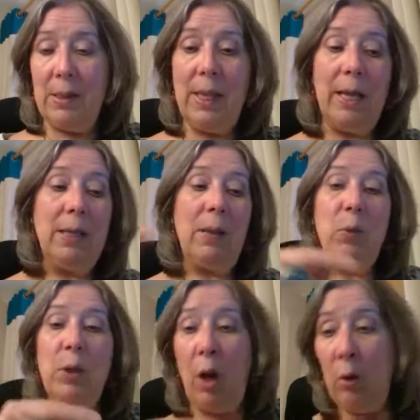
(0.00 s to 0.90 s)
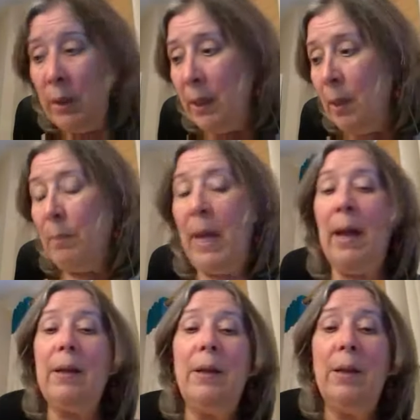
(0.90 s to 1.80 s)
And then they would only come
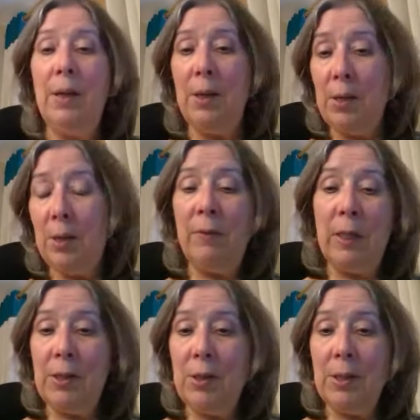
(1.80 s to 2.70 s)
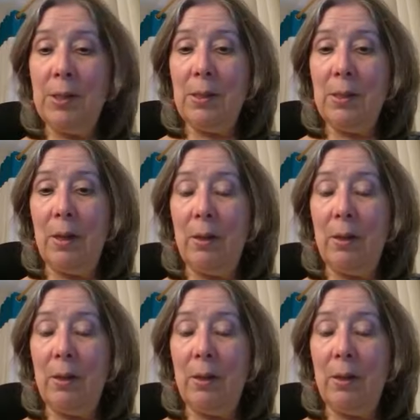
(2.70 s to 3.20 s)
back to the villages